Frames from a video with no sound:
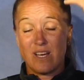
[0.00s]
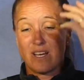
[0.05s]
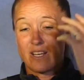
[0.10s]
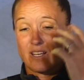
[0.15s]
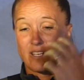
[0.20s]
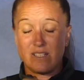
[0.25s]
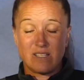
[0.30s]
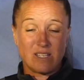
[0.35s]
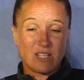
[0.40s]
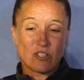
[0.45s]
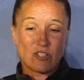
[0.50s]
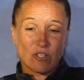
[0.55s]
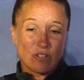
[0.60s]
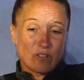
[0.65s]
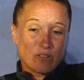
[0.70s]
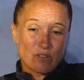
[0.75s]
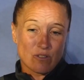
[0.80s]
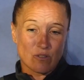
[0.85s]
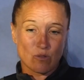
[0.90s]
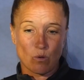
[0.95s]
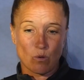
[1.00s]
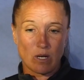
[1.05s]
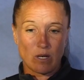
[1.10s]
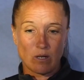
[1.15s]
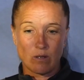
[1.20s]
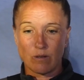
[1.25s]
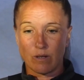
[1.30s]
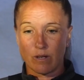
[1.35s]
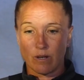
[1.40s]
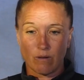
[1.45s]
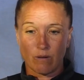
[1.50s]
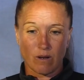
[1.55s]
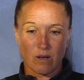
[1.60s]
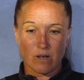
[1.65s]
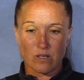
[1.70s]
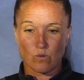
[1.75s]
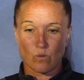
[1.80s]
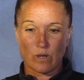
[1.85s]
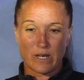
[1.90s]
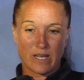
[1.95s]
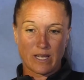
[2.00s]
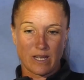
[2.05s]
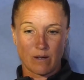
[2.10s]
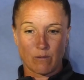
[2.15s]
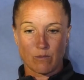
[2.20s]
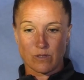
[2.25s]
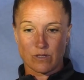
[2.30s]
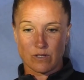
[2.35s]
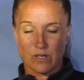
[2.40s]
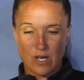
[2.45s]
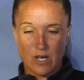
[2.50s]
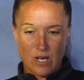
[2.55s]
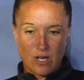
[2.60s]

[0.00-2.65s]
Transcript: conditions as well. You know, last week it was